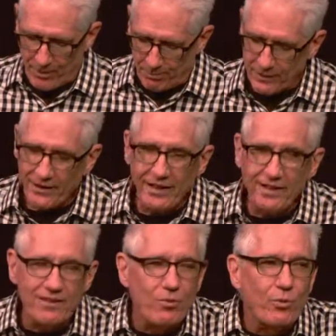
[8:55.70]
But
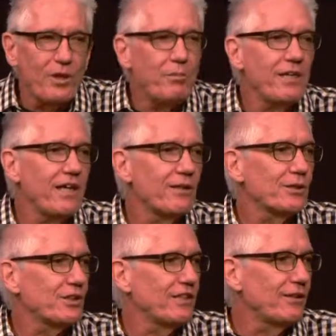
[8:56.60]
then we began to
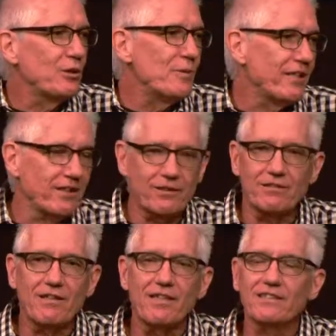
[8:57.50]
see looming on the
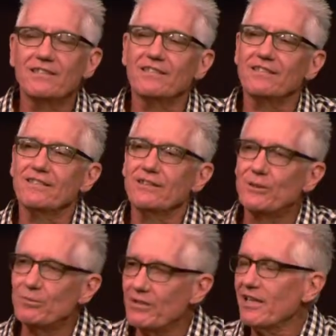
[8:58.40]
horizon
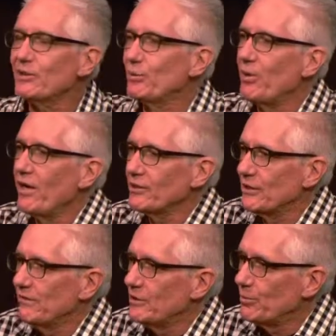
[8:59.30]
some not so
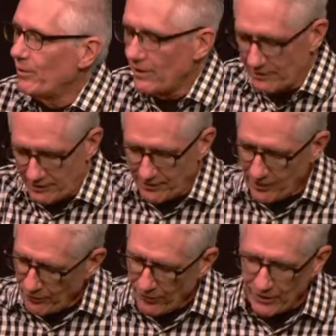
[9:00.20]
positive responses. Look at
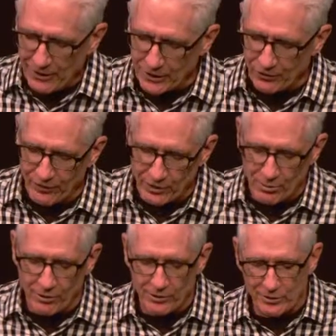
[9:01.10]
the very next verse,
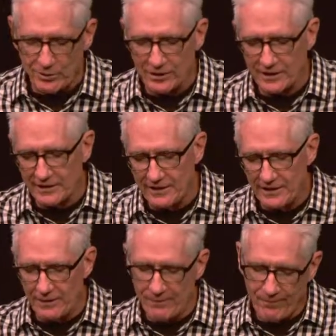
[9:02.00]
Mark
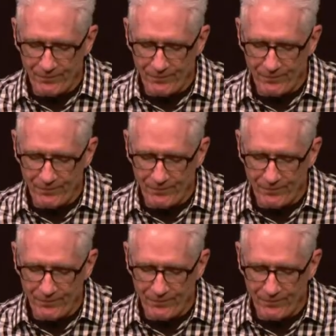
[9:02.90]
2:16.